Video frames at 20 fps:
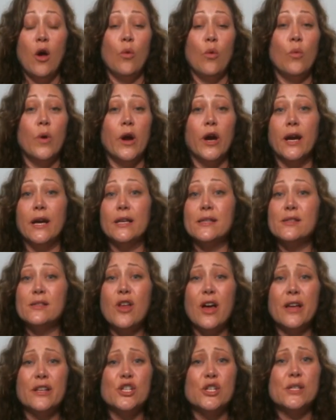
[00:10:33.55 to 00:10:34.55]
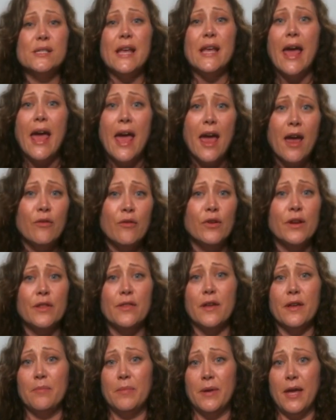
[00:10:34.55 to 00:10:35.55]
where it's not just
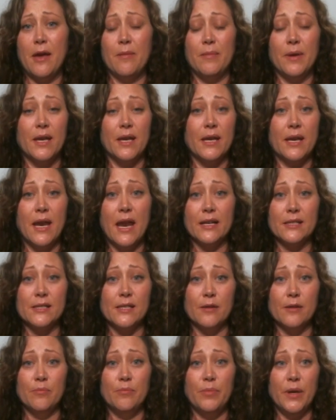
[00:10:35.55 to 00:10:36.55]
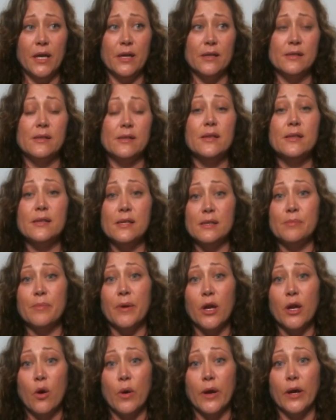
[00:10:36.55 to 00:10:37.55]
everything became connected, because this has been
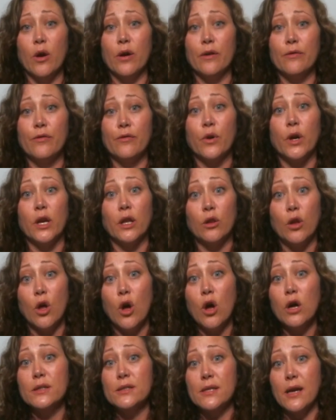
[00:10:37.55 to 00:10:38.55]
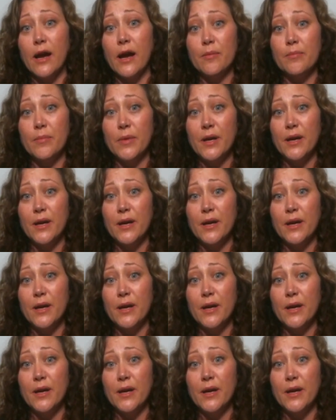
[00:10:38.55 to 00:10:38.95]
going on for a long time,